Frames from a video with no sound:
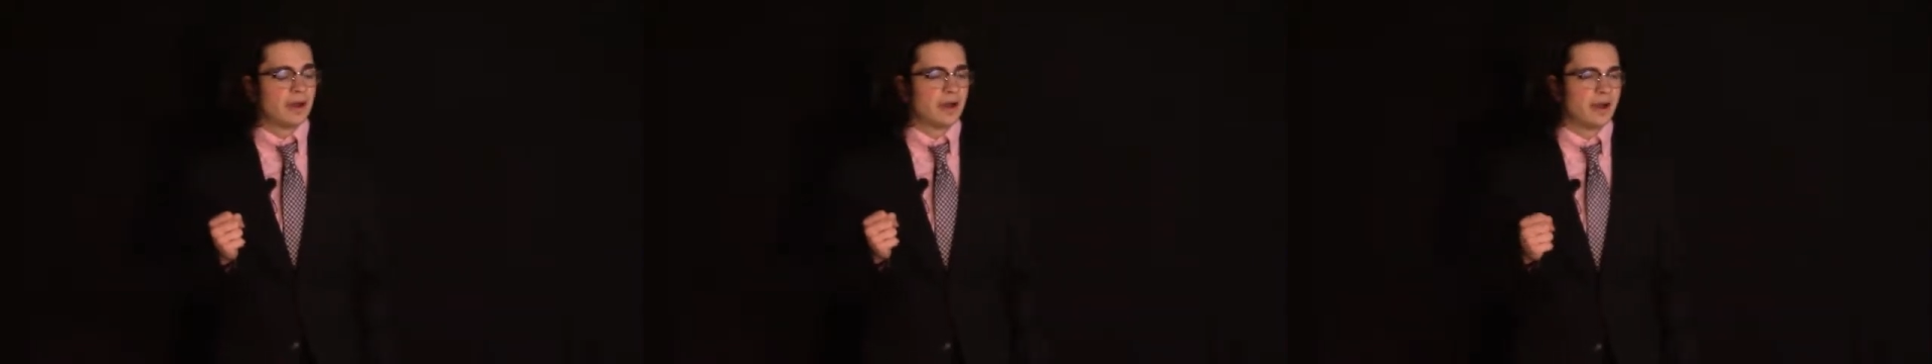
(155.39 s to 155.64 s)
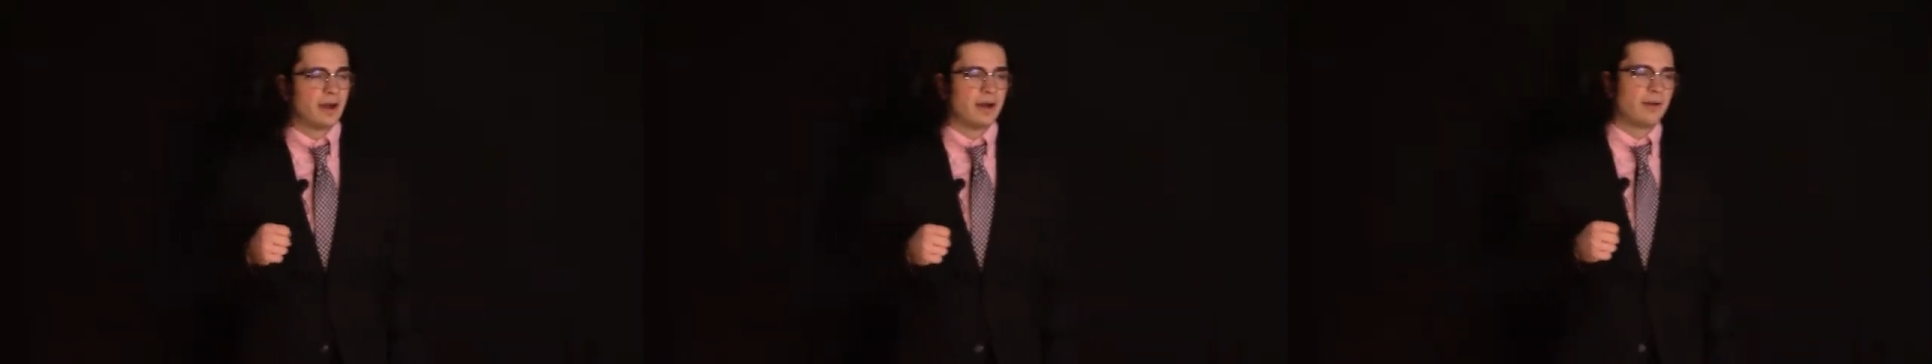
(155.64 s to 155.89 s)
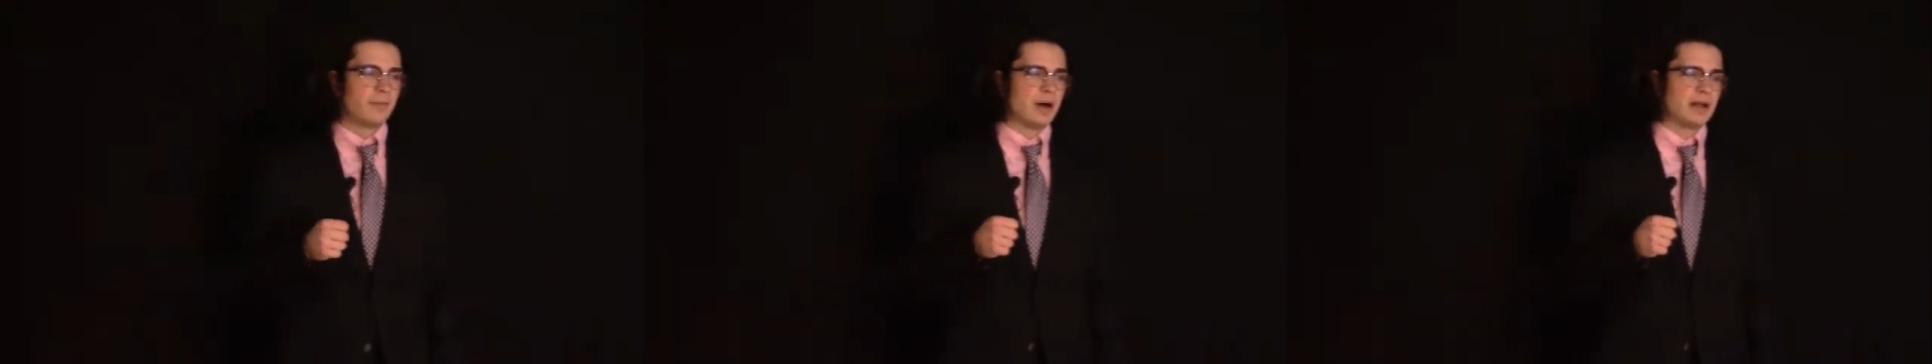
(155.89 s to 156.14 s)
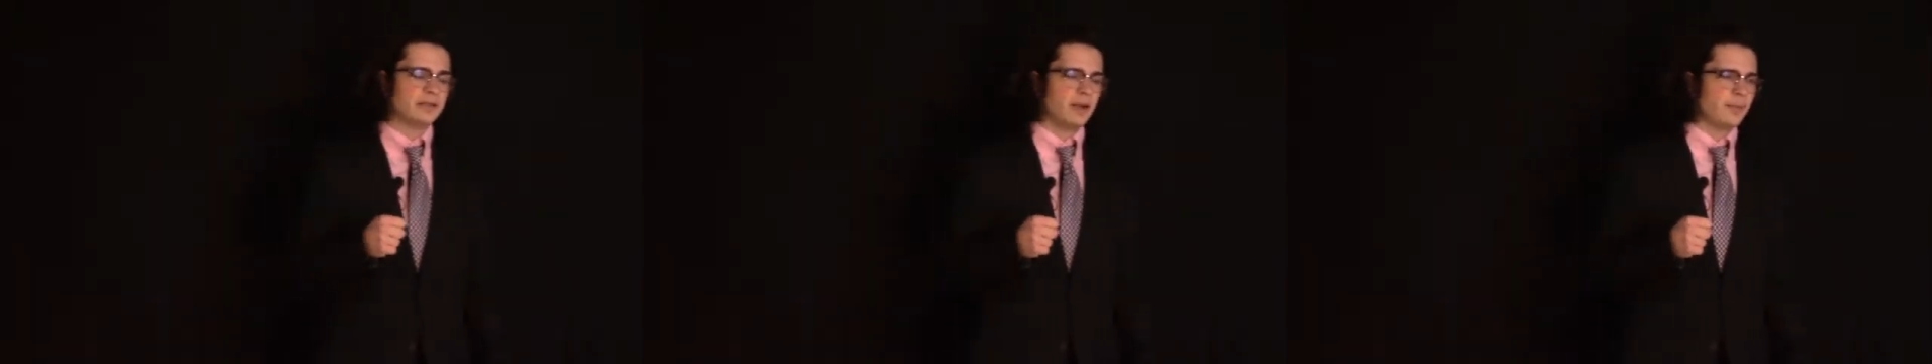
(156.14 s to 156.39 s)
a
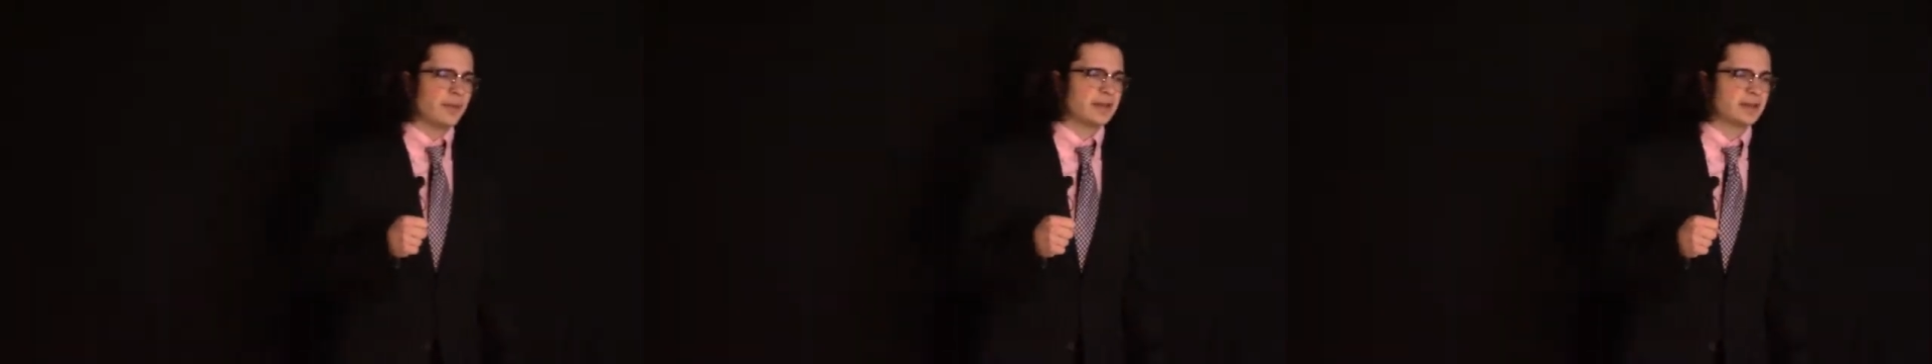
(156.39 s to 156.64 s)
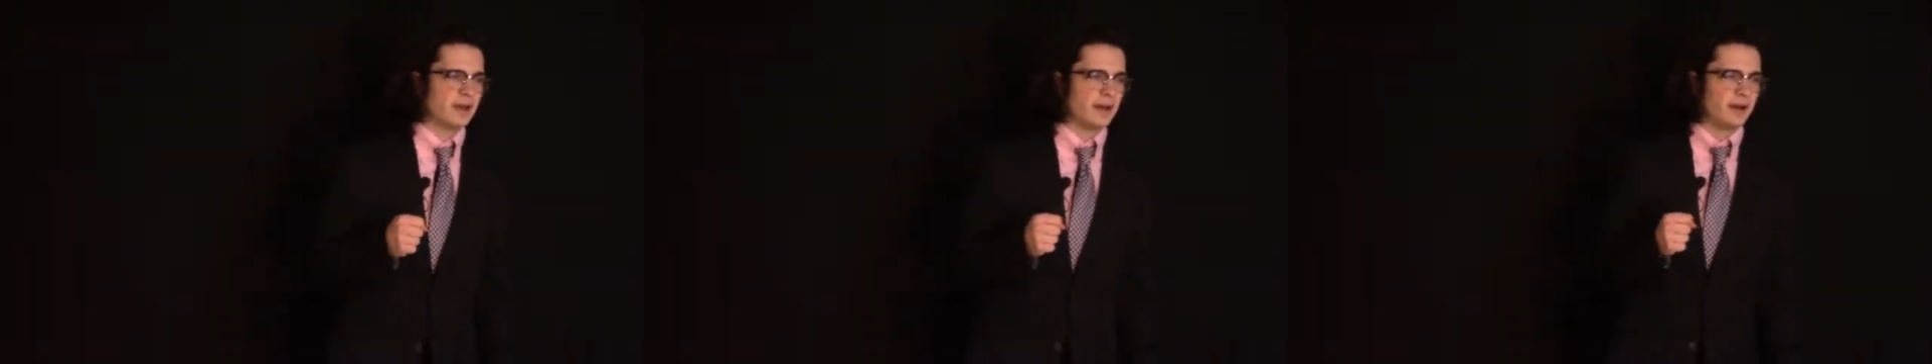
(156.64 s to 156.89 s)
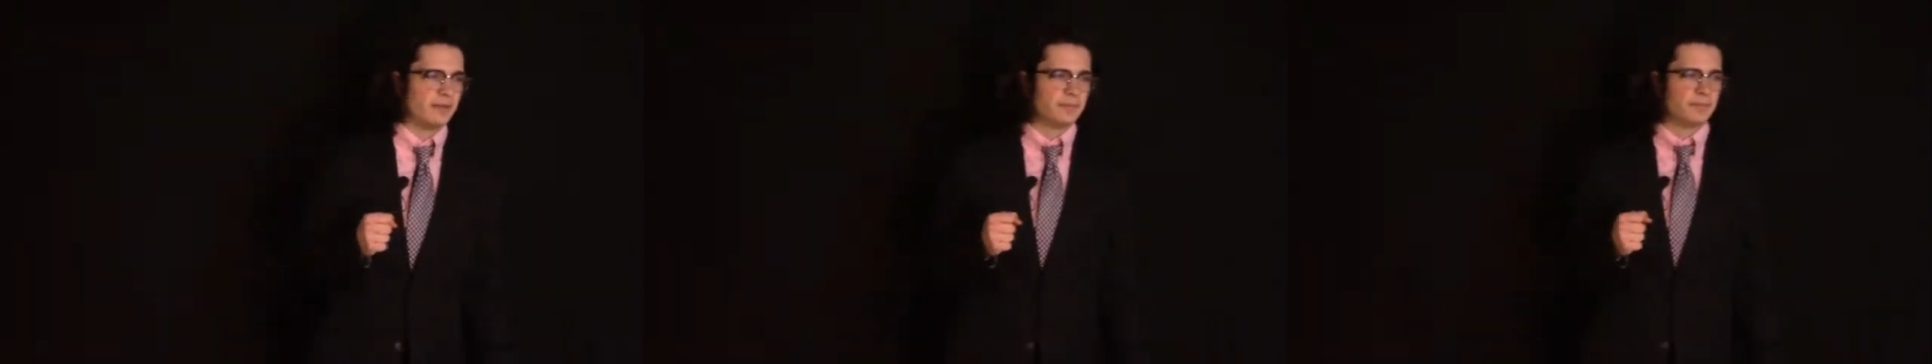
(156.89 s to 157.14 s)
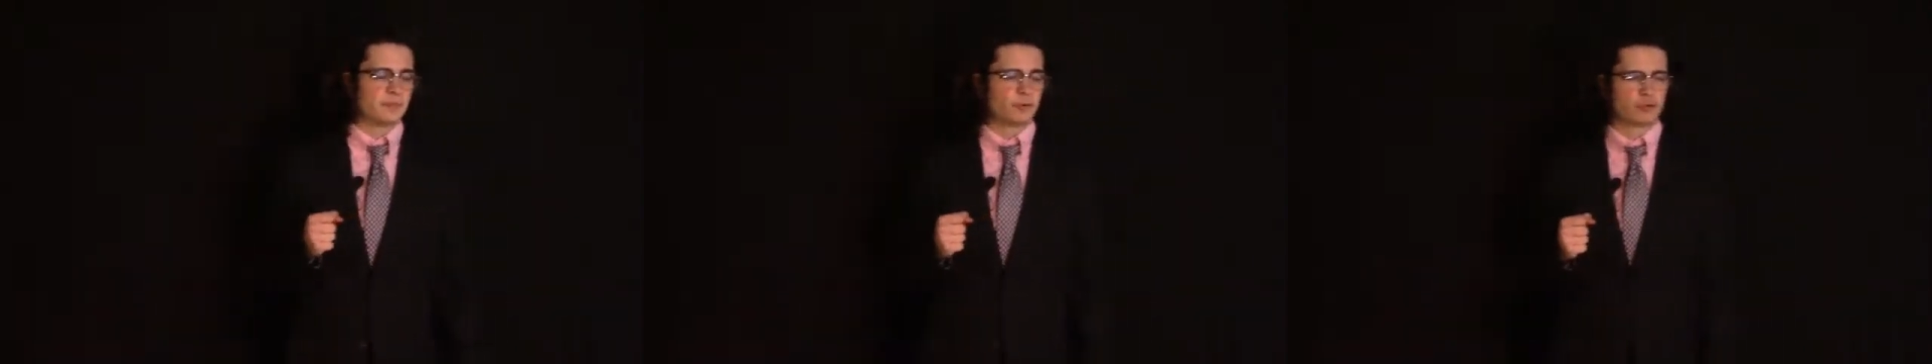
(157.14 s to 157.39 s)
little bit
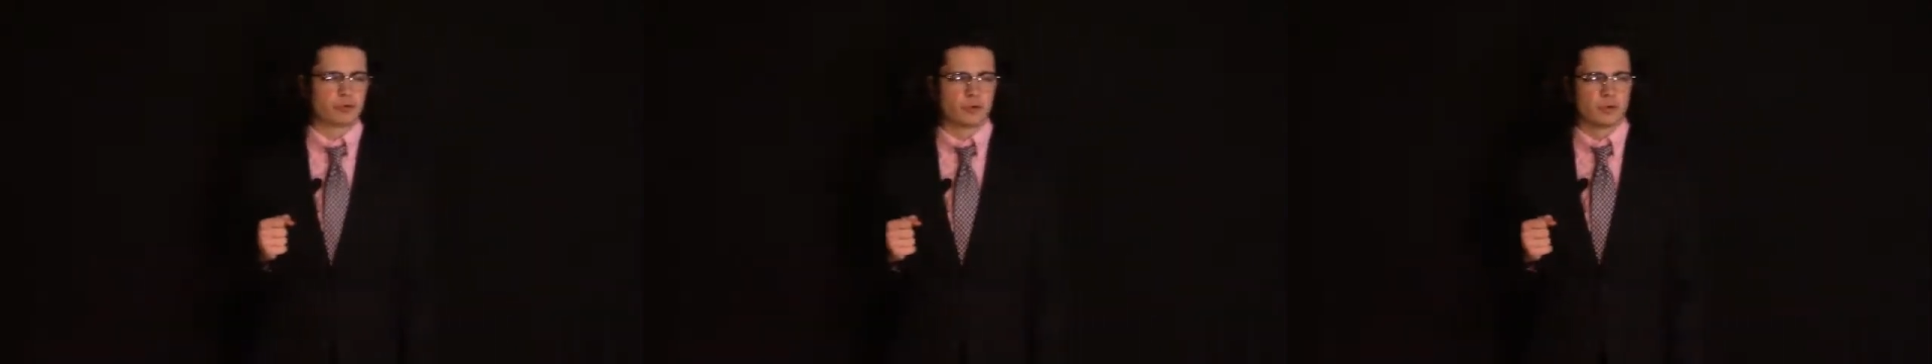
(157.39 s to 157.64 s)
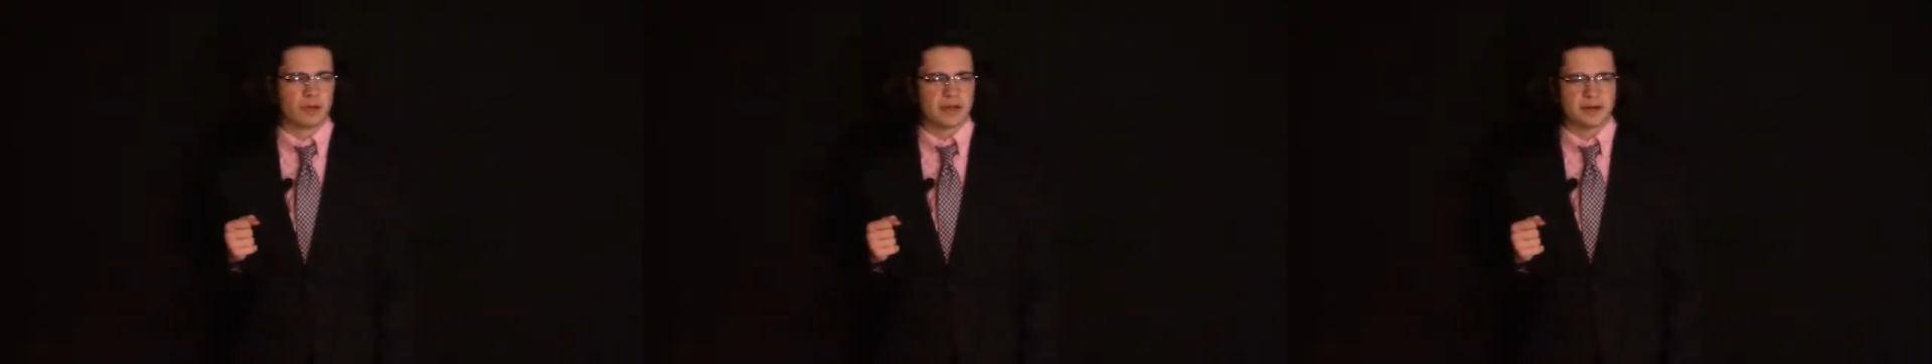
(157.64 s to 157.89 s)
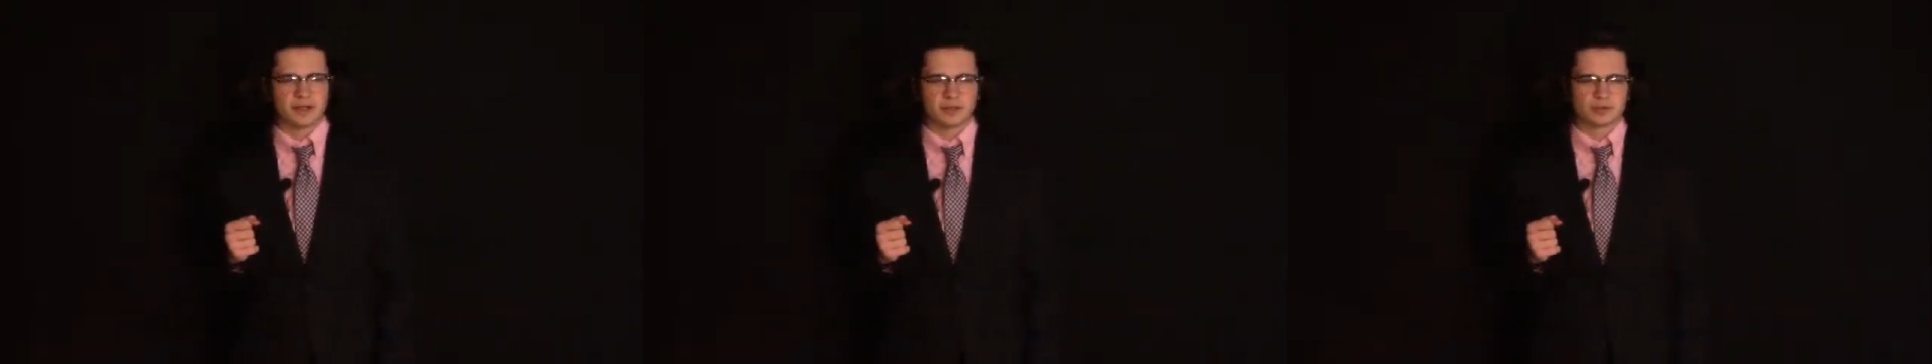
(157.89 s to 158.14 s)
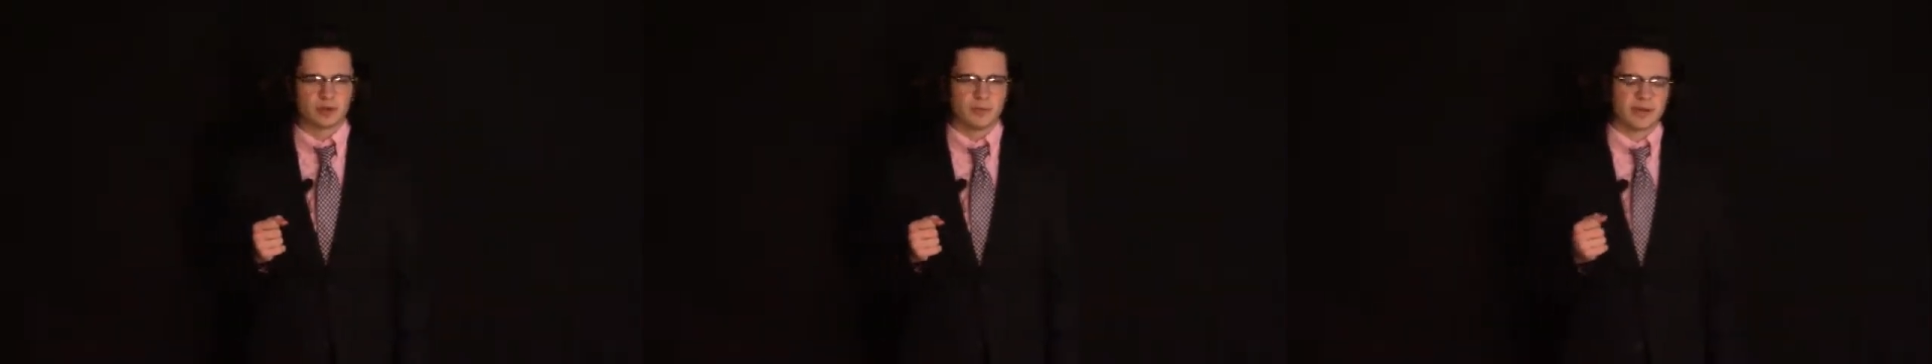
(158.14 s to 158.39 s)
cruel and
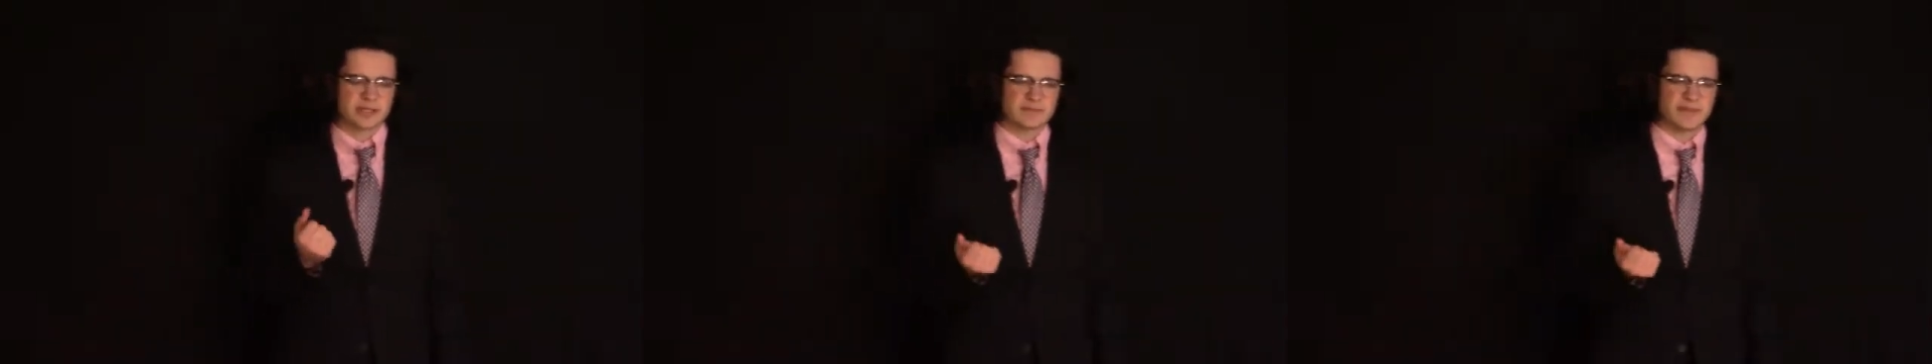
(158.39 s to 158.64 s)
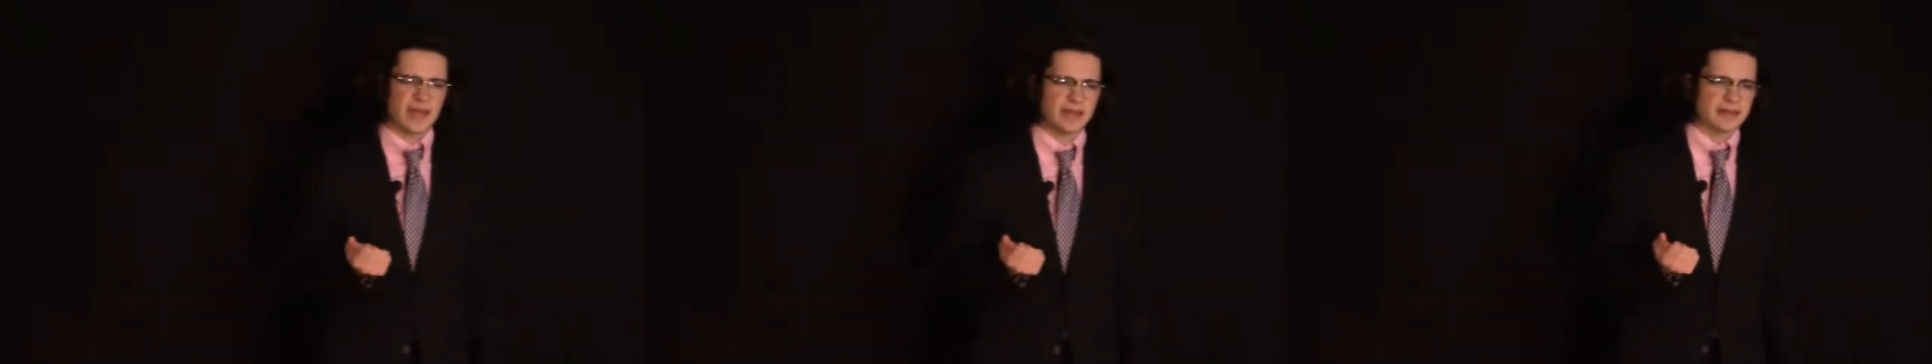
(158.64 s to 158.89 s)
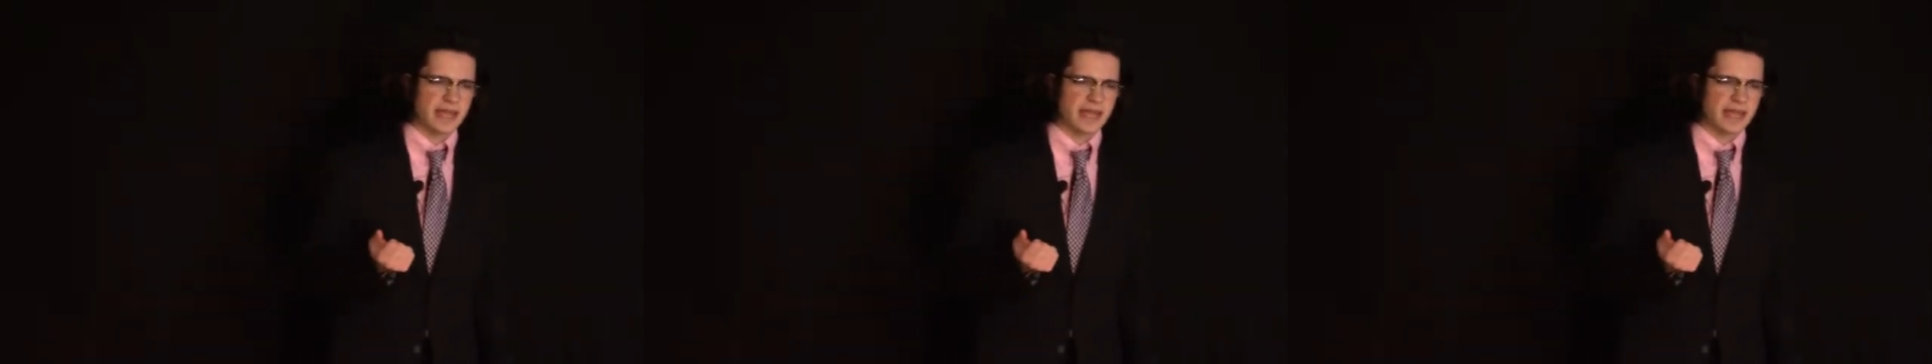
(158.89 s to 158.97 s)
unusual because of that,